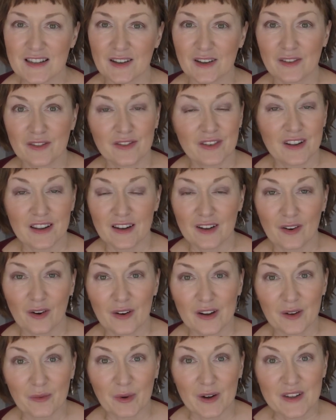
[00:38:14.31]
not really
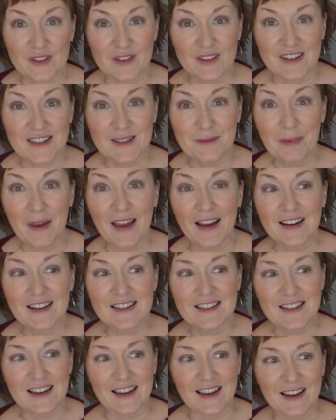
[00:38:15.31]
knowing what to
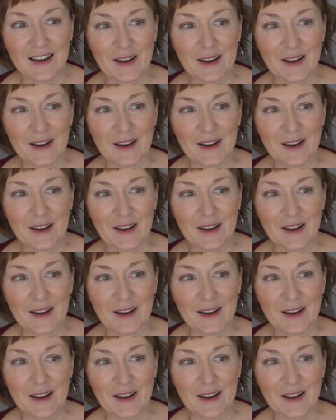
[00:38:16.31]
expect,